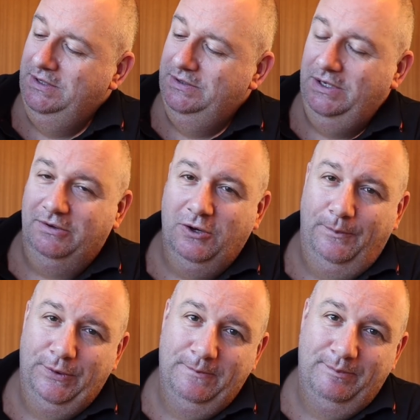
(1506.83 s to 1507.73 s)
So
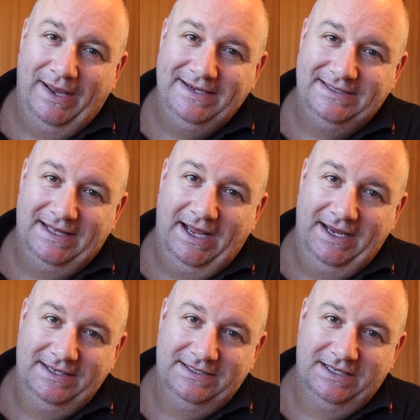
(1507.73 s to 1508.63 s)
copy and paste that
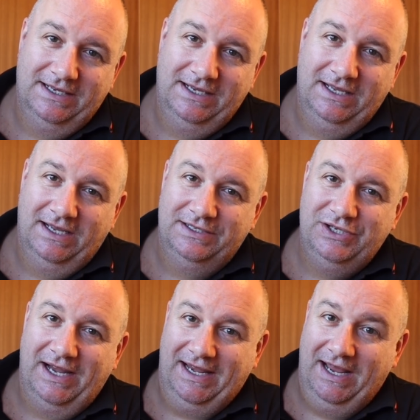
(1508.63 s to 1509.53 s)
into the
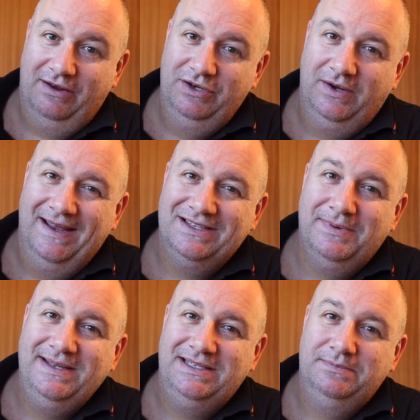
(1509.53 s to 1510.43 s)
checkout and you get
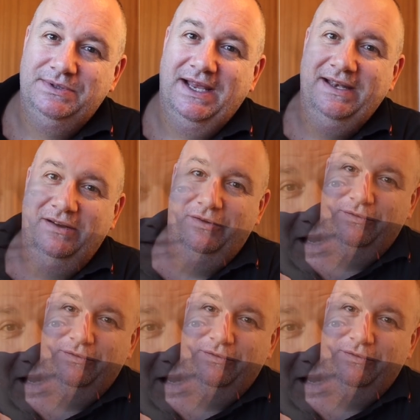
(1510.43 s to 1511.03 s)
20% off.